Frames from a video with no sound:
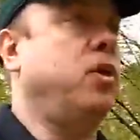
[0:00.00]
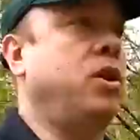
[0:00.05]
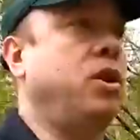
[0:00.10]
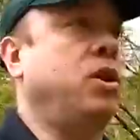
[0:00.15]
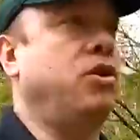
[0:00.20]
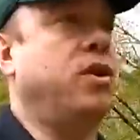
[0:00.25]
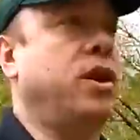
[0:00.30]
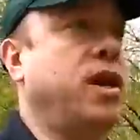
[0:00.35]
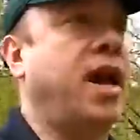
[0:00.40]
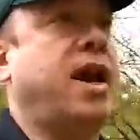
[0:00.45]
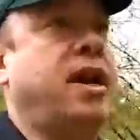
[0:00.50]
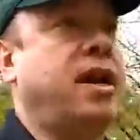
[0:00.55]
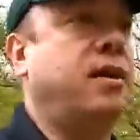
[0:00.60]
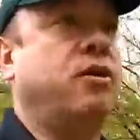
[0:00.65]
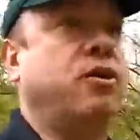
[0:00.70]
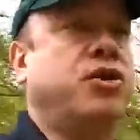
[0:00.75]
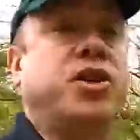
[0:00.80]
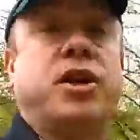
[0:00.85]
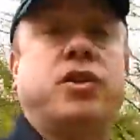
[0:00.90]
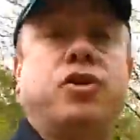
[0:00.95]
You can add
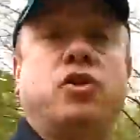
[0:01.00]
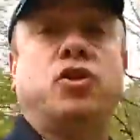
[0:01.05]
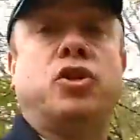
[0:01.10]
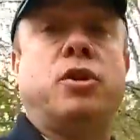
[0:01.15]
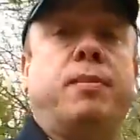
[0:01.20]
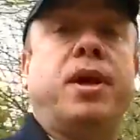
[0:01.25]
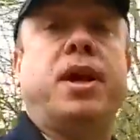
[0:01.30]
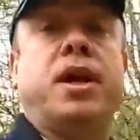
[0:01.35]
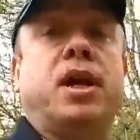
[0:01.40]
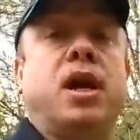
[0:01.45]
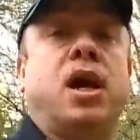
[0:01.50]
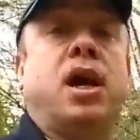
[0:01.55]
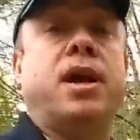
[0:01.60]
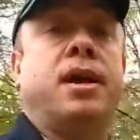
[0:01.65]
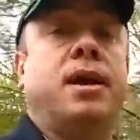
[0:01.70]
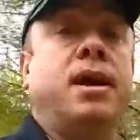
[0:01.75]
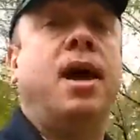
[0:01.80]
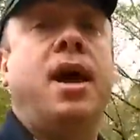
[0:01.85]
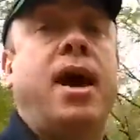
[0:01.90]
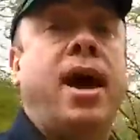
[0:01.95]
other sensors depending
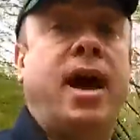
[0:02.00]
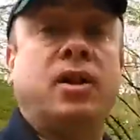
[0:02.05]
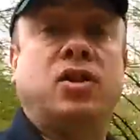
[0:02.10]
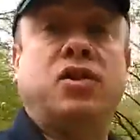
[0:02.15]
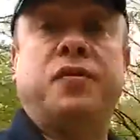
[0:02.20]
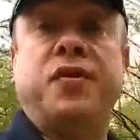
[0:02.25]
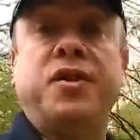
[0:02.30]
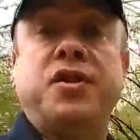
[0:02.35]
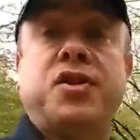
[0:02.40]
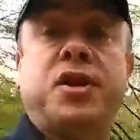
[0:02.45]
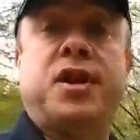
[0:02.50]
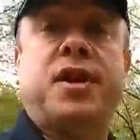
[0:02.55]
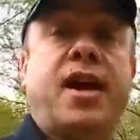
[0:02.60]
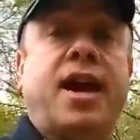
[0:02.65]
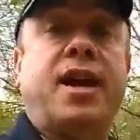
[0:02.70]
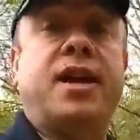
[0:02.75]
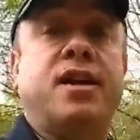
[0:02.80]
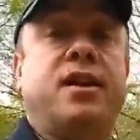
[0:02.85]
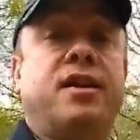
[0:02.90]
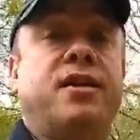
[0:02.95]
on how
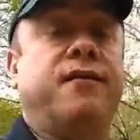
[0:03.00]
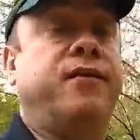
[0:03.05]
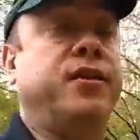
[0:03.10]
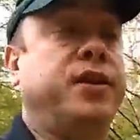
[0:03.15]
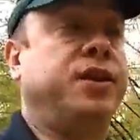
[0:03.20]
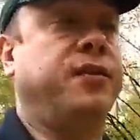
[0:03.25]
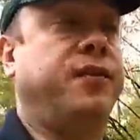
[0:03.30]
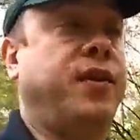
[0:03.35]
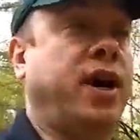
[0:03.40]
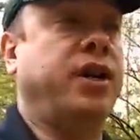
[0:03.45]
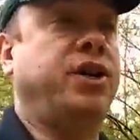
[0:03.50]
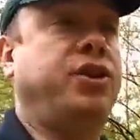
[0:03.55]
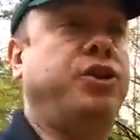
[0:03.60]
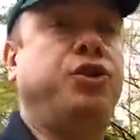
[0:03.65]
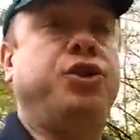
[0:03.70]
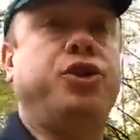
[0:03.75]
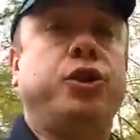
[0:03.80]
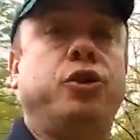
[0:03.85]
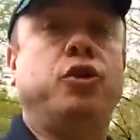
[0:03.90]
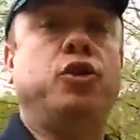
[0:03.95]
sophisticated of a device you
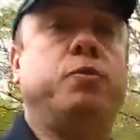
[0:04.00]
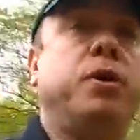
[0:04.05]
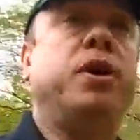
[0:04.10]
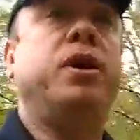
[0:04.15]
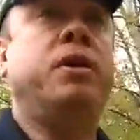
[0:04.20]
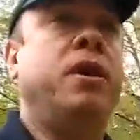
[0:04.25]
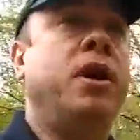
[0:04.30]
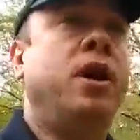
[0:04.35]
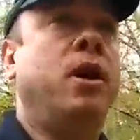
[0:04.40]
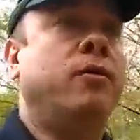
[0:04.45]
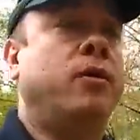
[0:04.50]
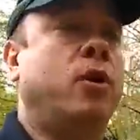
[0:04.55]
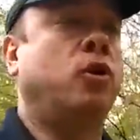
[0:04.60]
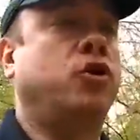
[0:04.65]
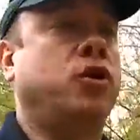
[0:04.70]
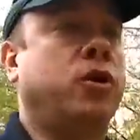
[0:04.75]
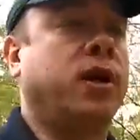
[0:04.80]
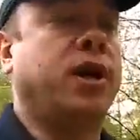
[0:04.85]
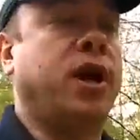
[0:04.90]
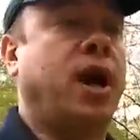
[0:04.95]
choose, but
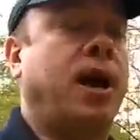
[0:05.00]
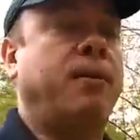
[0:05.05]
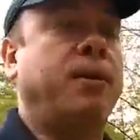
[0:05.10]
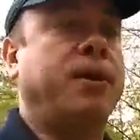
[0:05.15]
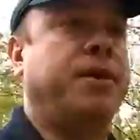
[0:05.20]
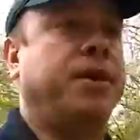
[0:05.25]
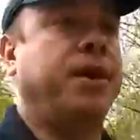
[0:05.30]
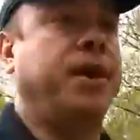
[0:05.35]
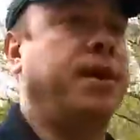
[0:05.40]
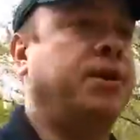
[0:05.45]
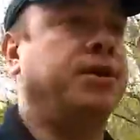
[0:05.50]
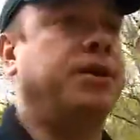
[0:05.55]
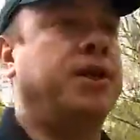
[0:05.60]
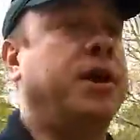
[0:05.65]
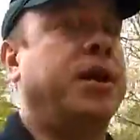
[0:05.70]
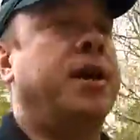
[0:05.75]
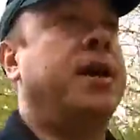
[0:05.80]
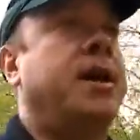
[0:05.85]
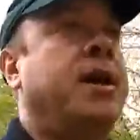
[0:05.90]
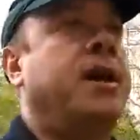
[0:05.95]
those are the common things.
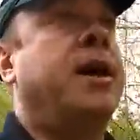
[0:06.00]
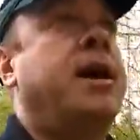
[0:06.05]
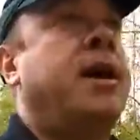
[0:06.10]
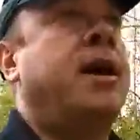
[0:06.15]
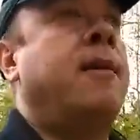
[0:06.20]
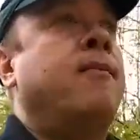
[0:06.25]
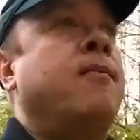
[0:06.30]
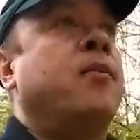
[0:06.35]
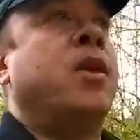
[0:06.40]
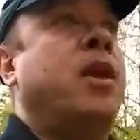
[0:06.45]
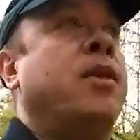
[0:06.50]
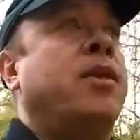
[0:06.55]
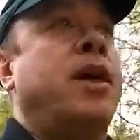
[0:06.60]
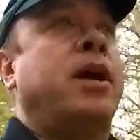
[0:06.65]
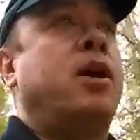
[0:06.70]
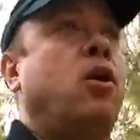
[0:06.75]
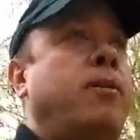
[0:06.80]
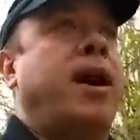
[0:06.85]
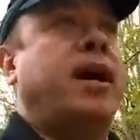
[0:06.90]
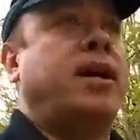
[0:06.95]

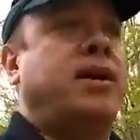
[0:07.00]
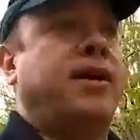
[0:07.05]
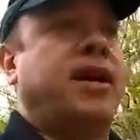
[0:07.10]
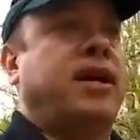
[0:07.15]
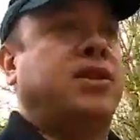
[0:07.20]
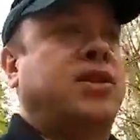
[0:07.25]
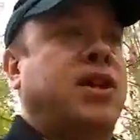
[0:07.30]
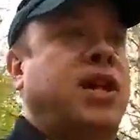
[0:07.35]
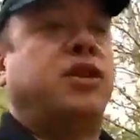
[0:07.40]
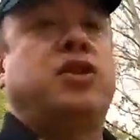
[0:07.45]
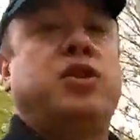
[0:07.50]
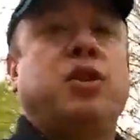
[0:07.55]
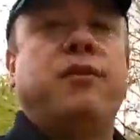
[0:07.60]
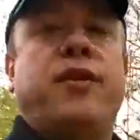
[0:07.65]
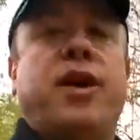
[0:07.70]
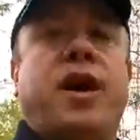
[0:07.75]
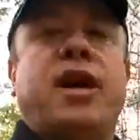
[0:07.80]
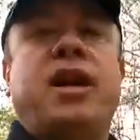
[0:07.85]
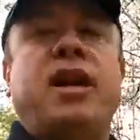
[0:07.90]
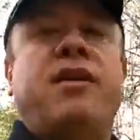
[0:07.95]
Then go back to that site
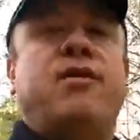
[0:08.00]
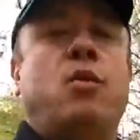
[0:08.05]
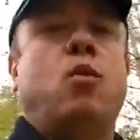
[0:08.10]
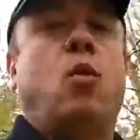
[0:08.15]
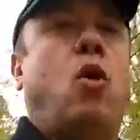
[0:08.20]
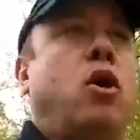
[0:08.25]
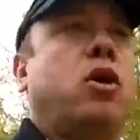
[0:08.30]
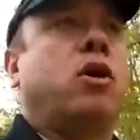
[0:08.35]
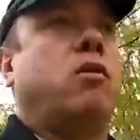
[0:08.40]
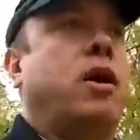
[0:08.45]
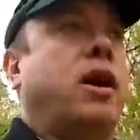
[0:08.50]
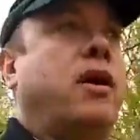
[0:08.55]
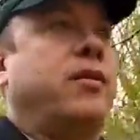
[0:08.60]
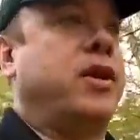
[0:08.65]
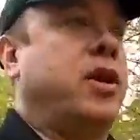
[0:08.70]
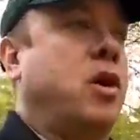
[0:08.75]
survey and even walk around the